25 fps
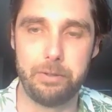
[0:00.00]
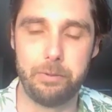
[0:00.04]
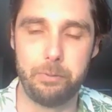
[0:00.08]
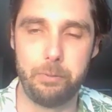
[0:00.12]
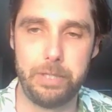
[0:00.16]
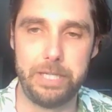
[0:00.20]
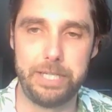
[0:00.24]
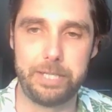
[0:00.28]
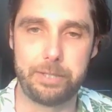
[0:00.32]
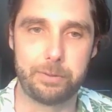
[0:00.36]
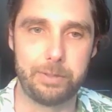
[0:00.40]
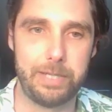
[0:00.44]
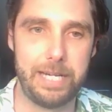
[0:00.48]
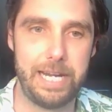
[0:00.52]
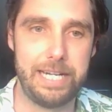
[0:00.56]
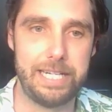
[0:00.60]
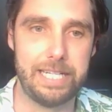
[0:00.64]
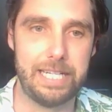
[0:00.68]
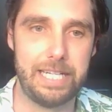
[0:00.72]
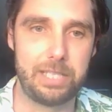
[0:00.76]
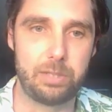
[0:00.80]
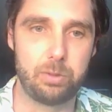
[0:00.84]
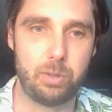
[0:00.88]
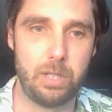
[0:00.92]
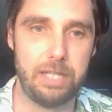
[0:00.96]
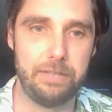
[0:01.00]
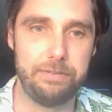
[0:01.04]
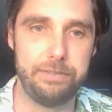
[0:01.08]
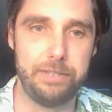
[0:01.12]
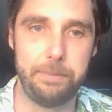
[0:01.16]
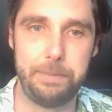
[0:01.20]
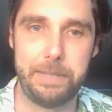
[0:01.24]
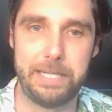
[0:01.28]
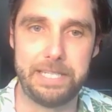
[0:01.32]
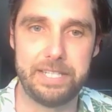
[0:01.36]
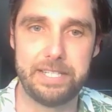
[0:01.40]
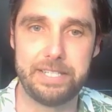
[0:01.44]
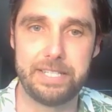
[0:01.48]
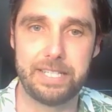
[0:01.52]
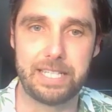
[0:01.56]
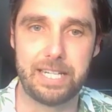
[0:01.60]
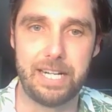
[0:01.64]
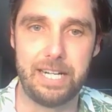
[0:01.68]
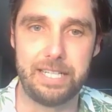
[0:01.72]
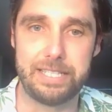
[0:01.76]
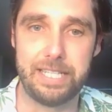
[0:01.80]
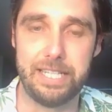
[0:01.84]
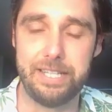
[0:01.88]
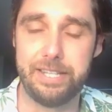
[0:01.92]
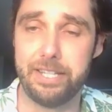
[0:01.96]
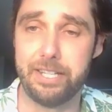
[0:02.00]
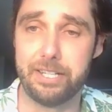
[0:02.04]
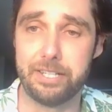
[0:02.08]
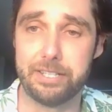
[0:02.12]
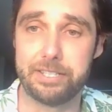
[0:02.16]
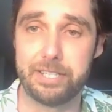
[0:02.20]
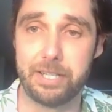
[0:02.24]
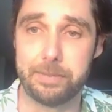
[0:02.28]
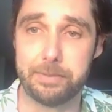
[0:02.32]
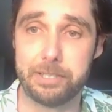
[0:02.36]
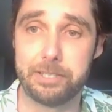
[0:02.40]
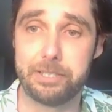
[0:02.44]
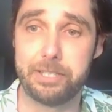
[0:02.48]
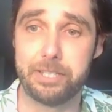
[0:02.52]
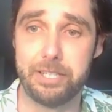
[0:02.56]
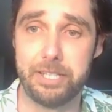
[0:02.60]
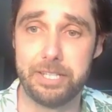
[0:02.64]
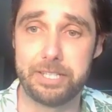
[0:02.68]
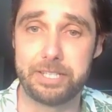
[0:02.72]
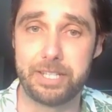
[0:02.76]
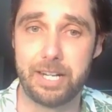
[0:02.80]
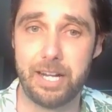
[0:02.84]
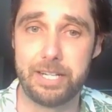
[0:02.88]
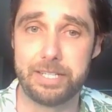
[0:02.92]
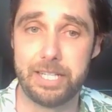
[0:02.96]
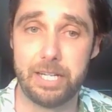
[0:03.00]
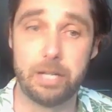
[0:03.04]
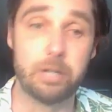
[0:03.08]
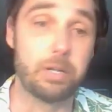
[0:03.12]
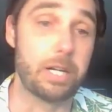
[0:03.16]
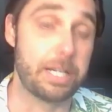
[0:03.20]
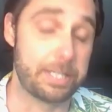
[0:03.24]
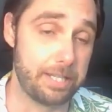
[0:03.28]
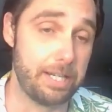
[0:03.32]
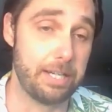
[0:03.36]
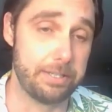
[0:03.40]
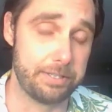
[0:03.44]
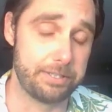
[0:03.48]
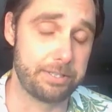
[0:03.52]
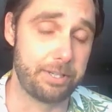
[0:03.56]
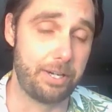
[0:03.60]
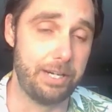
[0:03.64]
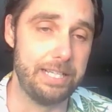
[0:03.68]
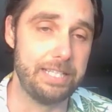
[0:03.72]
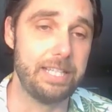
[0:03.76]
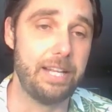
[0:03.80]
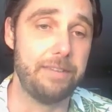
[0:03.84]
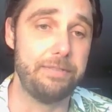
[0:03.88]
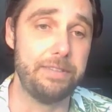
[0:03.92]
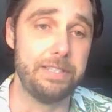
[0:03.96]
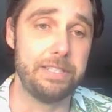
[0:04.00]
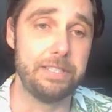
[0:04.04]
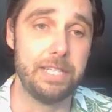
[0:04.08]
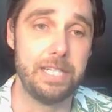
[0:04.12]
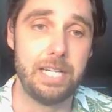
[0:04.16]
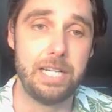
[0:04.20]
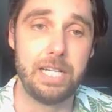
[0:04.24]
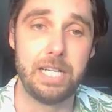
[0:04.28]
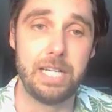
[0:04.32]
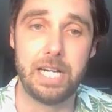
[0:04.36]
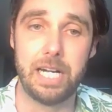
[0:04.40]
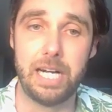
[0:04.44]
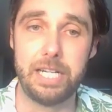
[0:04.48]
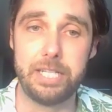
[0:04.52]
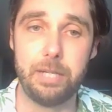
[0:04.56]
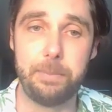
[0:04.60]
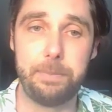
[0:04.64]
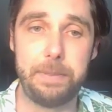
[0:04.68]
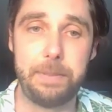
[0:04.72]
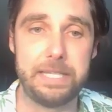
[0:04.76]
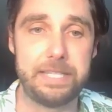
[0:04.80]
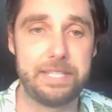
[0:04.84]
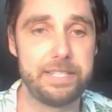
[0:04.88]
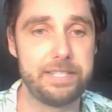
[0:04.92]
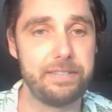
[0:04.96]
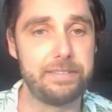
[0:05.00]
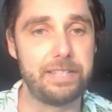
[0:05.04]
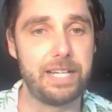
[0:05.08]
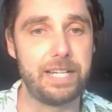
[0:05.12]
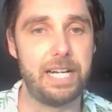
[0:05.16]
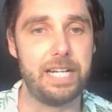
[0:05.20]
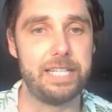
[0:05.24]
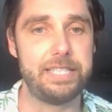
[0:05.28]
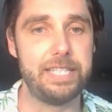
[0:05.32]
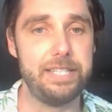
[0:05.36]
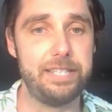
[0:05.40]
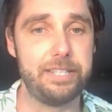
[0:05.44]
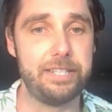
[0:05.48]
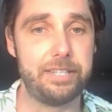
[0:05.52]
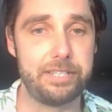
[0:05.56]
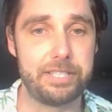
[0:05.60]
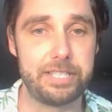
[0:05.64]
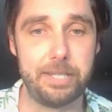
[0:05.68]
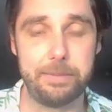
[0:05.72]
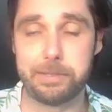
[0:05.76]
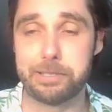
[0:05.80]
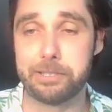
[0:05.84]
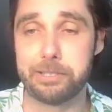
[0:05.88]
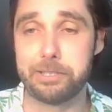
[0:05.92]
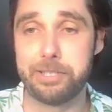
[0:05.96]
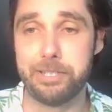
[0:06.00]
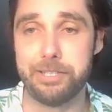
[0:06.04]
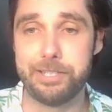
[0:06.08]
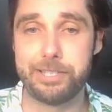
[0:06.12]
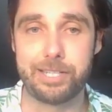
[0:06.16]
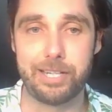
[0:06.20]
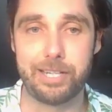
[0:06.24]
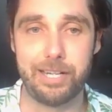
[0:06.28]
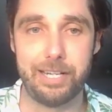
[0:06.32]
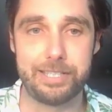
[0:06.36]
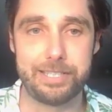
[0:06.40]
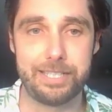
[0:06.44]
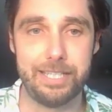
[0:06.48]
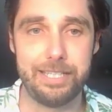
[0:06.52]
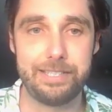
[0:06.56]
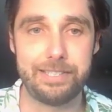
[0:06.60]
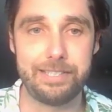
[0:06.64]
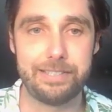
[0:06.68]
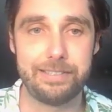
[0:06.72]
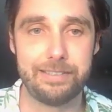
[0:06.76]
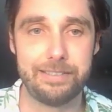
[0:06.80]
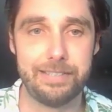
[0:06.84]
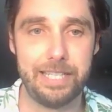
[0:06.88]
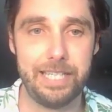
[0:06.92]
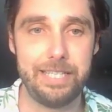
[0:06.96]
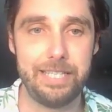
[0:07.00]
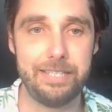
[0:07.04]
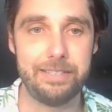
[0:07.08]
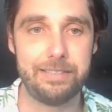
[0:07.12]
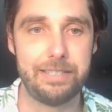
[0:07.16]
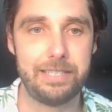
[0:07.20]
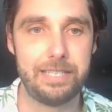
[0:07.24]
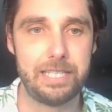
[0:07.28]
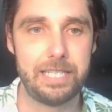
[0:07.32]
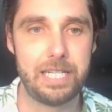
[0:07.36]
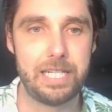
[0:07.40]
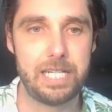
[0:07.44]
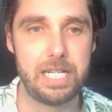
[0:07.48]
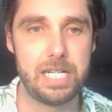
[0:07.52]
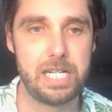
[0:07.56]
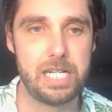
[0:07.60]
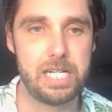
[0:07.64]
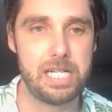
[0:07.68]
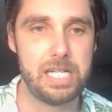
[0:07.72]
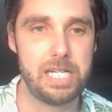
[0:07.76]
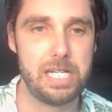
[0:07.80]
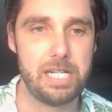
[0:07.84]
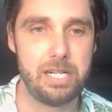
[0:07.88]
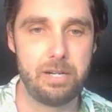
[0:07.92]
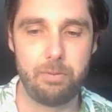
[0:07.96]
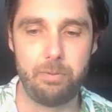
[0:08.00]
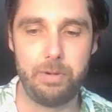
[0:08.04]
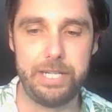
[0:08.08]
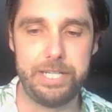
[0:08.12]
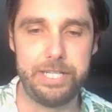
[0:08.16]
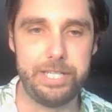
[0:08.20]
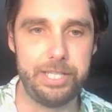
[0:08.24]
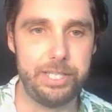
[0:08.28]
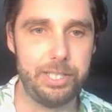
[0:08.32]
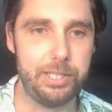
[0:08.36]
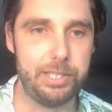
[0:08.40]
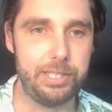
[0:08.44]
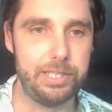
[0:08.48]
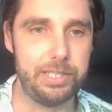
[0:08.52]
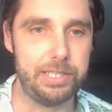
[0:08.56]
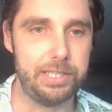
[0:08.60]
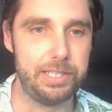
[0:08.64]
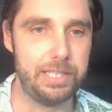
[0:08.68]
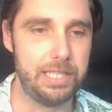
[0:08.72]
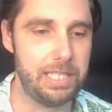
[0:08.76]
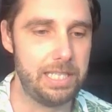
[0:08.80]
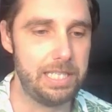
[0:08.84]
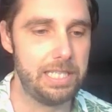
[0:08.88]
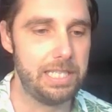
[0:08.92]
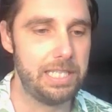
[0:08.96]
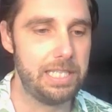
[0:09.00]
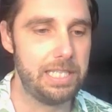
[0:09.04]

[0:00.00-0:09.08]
We create 12 new pieces of content that are similar to this content, or sorry, 11 new pieces of content that are similar to this content, right? We do